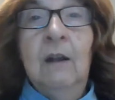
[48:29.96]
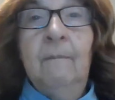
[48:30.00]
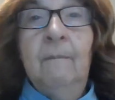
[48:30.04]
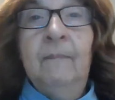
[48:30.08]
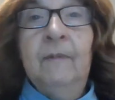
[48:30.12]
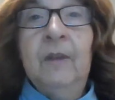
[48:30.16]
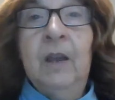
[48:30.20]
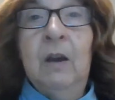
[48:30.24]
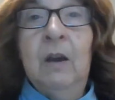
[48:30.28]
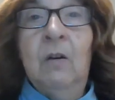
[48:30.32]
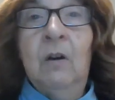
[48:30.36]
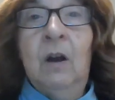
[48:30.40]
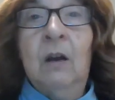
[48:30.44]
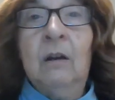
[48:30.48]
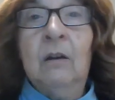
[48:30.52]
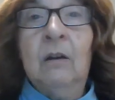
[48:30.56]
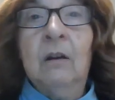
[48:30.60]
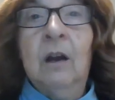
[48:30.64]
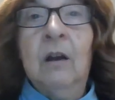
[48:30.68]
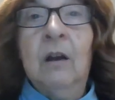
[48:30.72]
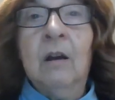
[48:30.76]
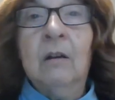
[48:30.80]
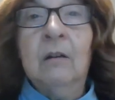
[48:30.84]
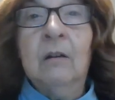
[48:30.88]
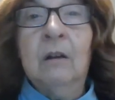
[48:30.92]
you know are
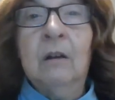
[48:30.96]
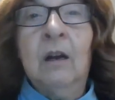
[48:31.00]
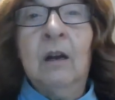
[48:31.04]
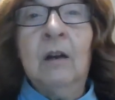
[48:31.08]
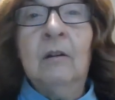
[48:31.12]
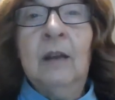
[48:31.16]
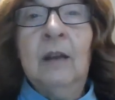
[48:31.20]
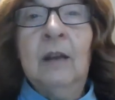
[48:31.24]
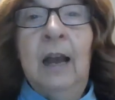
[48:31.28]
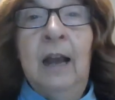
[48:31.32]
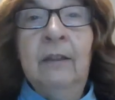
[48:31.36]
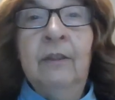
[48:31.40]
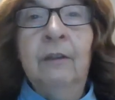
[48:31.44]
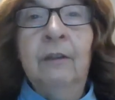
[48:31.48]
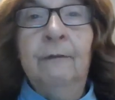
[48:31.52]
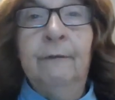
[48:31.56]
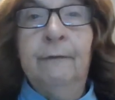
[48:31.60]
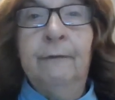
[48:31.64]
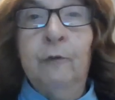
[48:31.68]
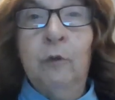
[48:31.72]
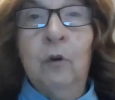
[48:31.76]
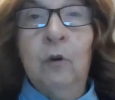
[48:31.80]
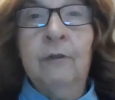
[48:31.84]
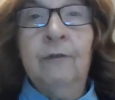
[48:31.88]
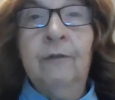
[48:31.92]
are, are at the
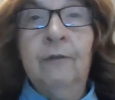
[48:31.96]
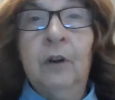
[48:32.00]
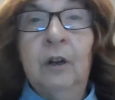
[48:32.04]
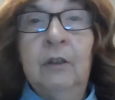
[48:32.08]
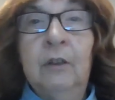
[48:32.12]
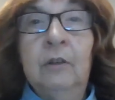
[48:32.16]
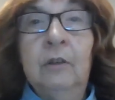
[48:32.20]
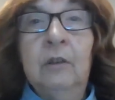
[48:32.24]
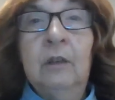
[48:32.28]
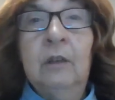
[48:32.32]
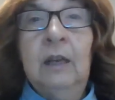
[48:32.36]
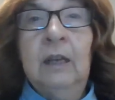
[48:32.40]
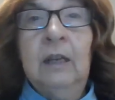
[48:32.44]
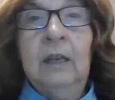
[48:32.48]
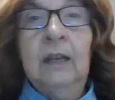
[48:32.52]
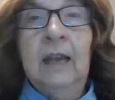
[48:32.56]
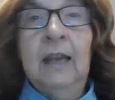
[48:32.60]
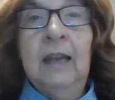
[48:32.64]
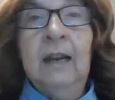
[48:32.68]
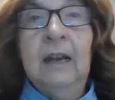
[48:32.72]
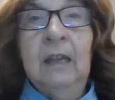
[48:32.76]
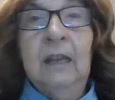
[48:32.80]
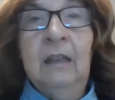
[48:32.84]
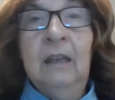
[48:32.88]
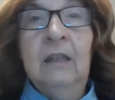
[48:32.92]
forefront and,
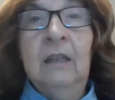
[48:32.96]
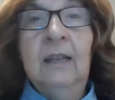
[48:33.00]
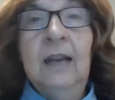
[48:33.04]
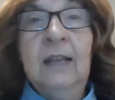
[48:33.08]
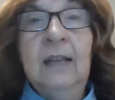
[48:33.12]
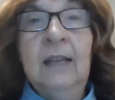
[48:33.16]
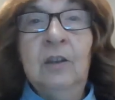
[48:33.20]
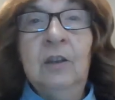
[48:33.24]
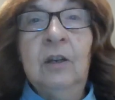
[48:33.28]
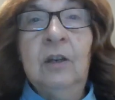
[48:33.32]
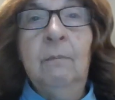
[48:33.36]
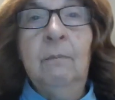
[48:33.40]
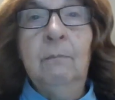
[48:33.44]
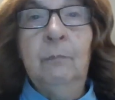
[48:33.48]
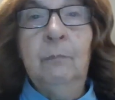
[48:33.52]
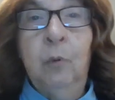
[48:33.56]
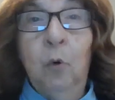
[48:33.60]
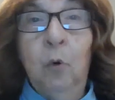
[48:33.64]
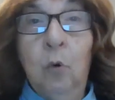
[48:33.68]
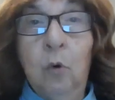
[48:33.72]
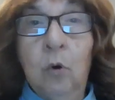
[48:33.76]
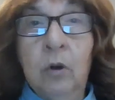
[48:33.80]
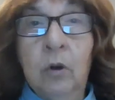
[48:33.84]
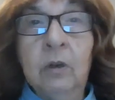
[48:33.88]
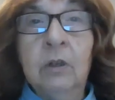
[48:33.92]
and i think that's an
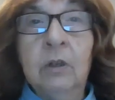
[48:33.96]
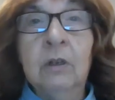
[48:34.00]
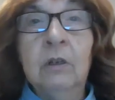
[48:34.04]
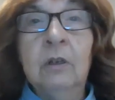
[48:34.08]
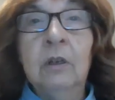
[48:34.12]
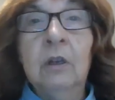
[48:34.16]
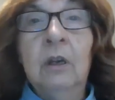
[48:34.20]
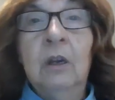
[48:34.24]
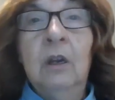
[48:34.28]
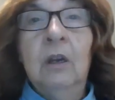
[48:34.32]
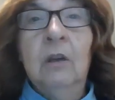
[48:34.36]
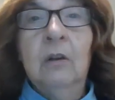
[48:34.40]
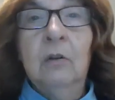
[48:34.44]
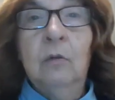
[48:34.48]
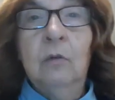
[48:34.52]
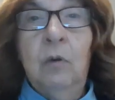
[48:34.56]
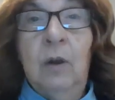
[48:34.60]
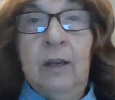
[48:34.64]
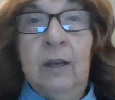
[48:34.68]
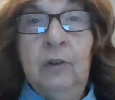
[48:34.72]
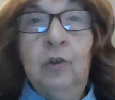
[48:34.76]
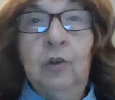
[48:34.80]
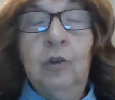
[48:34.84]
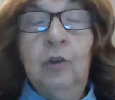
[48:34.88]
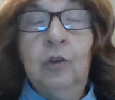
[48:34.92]
important
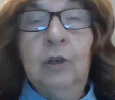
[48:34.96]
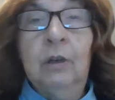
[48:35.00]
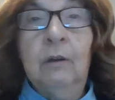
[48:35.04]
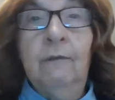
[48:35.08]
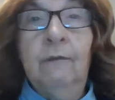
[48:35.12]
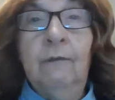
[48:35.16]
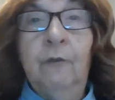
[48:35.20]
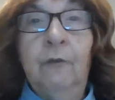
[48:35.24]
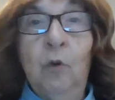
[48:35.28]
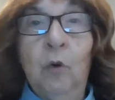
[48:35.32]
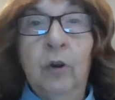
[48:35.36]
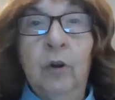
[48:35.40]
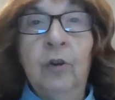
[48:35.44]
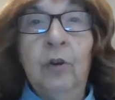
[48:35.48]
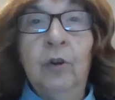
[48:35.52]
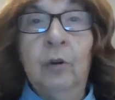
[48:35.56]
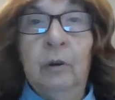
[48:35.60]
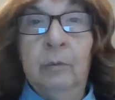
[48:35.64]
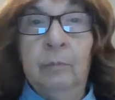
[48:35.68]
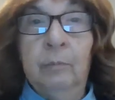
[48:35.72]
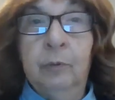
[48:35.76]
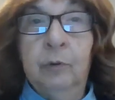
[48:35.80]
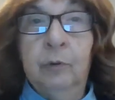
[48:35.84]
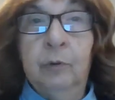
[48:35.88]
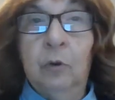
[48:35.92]
question for your
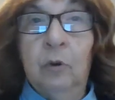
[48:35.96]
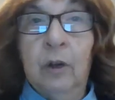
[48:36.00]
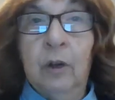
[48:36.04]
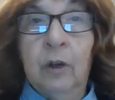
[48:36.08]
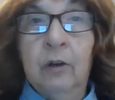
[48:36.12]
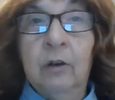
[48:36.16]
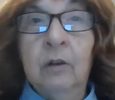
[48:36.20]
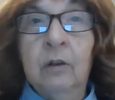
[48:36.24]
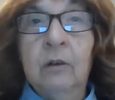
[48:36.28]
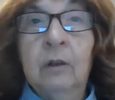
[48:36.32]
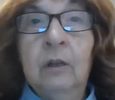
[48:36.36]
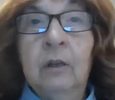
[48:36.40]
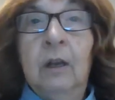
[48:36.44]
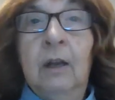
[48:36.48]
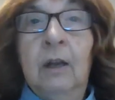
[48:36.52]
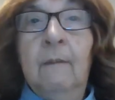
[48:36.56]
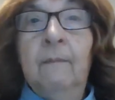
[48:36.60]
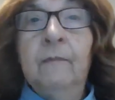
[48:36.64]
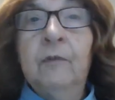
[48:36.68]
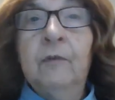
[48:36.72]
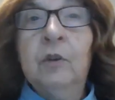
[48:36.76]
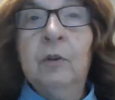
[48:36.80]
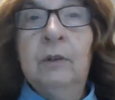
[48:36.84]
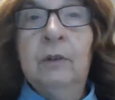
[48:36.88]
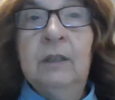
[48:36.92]
employer
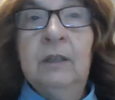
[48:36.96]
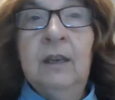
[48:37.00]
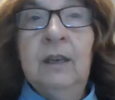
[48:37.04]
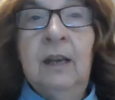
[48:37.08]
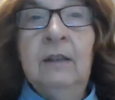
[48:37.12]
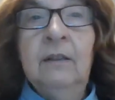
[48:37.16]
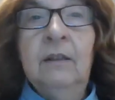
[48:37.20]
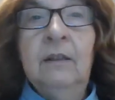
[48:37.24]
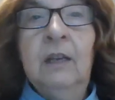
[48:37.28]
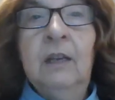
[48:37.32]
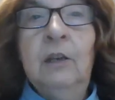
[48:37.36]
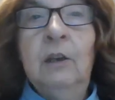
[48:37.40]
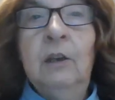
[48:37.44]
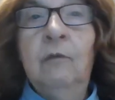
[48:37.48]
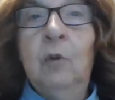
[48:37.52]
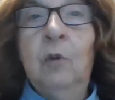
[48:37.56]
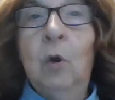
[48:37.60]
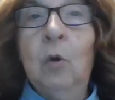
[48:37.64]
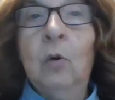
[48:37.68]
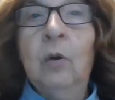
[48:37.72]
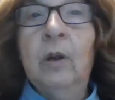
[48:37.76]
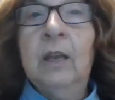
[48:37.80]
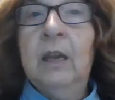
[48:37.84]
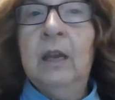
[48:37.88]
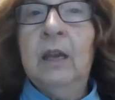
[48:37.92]
so it sounds like you've
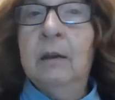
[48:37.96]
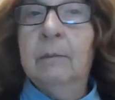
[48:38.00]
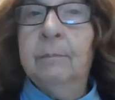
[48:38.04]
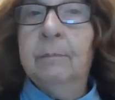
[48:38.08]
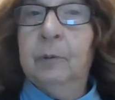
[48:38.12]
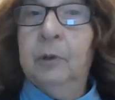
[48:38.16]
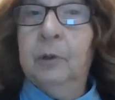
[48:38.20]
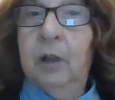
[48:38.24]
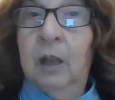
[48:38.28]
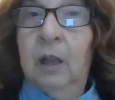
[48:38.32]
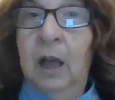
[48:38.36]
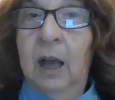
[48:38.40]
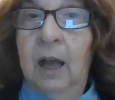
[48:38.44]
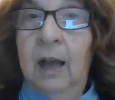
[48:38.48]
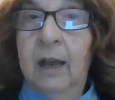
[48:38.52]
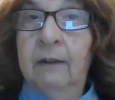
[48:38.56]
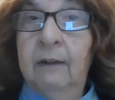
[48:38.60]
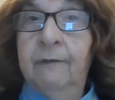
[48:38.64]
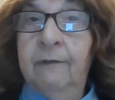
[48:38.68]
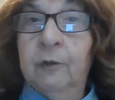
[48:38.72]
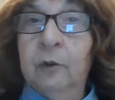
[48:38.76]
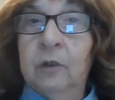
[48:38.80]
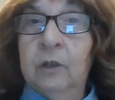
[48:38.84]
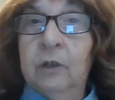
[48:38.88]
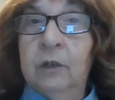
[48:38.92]
already applied
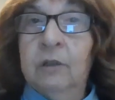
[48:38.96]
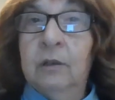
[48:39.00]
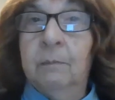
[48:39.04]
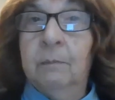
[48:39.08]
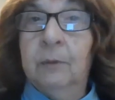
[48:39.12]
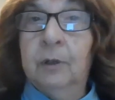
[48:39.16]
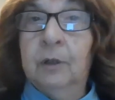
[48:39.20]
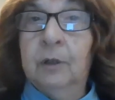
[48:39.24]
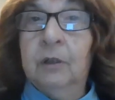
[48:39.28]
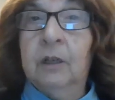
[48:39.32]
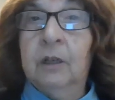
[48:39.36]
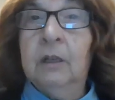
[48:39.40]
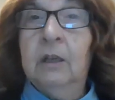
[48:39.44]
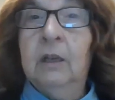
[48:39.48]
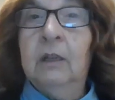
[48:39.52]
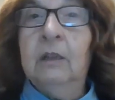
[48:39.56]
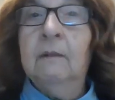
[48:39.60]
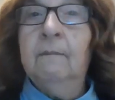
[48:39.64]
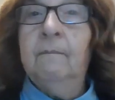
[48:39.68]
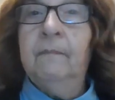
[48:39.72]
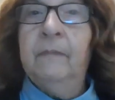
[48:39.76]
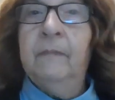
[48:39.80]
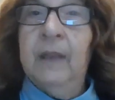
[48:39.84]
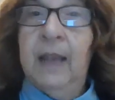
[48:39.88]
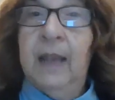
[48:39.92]
for disability
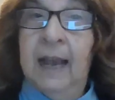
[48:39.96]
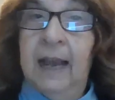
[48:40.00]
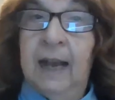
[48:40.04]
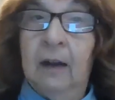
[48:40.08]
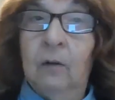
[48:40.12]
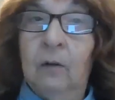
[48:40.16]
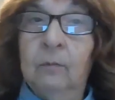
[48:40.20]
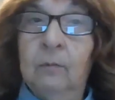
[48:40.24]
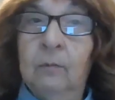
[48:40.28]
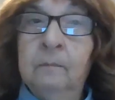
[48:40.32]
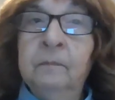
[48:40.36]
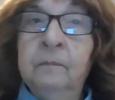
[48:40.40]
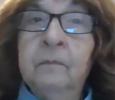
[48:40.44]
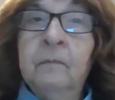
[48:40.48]
now